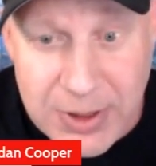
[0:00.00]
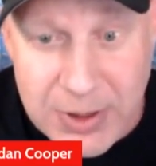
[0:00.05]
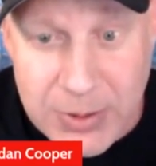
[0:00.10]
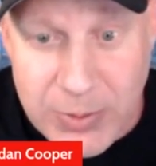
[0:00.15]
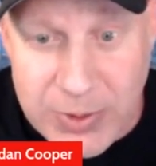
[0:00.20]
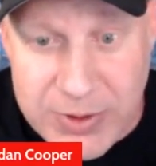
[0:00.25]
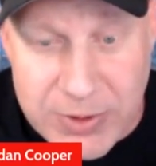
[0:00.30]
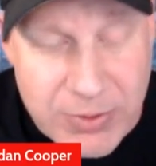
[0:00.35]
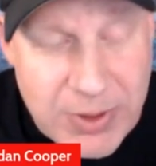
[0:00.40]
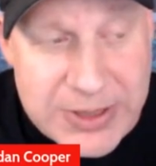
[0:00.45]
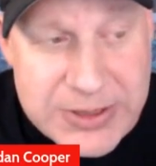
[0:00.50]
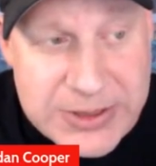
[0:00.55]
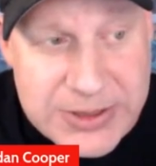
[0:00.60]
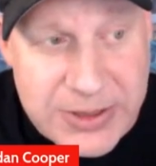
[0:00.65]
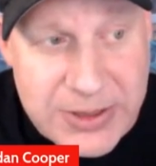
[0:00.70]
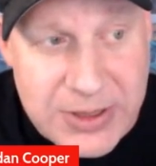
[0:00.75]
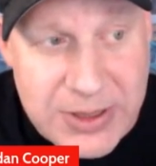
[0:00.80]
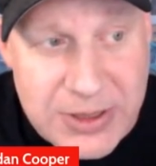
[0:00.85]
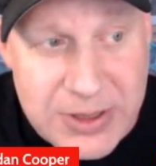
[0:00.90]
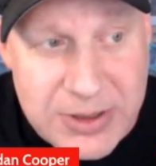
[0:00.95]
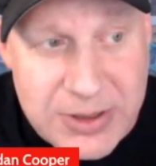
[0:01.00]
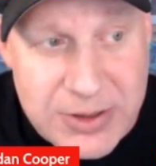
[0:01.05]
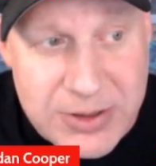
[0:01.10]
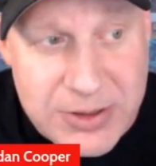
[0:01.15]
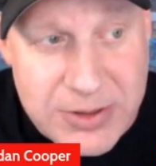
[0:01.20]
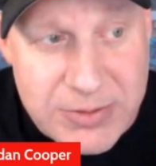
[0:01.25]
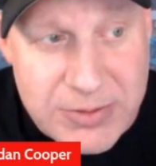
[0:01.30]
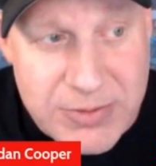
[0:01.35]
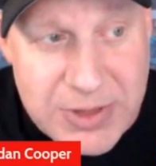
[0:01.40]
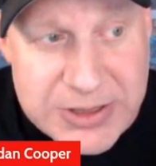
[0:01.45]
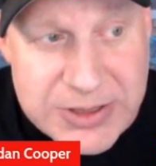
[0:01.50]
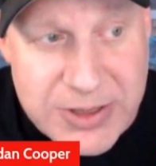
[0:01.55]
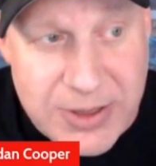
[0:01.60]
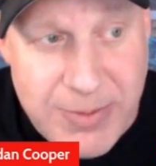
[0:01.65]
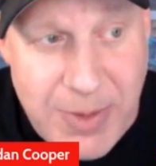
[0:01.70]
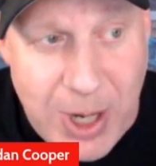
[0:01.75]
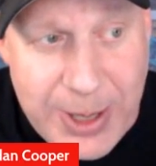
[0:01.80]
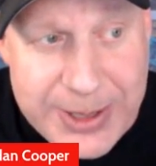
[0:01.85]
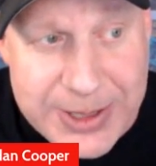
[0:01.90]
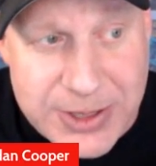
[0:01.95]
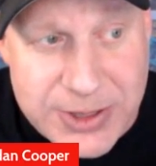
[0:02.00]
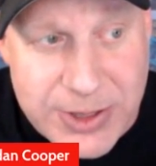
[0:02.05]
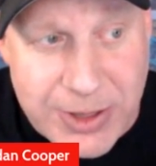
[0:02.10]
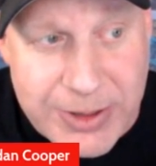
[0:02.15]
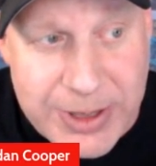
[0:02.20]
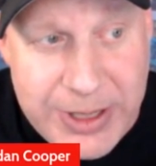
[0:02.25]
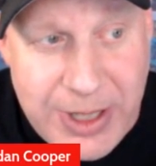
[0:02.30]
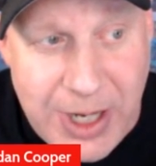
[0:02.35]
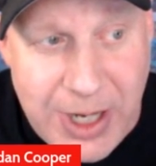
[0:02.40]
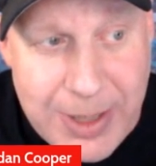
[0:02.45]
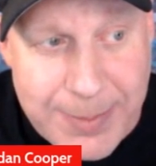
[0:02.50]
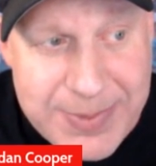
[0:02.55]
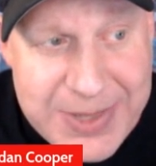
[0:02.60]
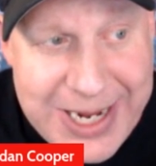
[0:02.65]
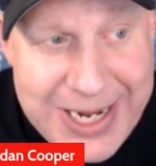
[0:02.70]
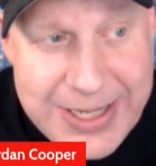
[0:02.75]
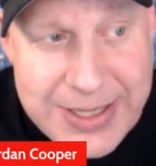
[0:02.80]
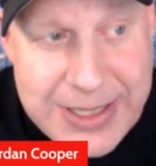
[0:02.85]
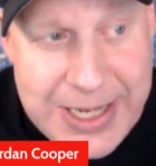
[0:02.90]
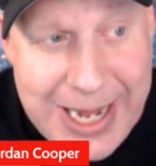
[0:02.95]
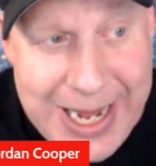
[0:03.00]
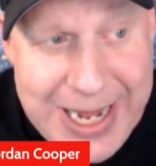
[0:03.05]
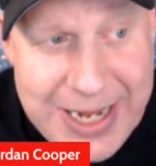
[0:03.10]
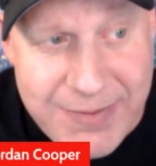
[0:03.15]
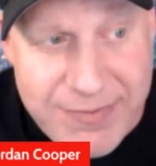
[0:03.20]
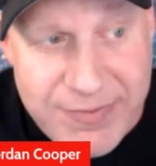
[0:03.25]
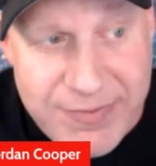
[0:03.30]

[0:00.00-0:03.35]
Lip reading: when the rest of the market has already gone up to 8.5.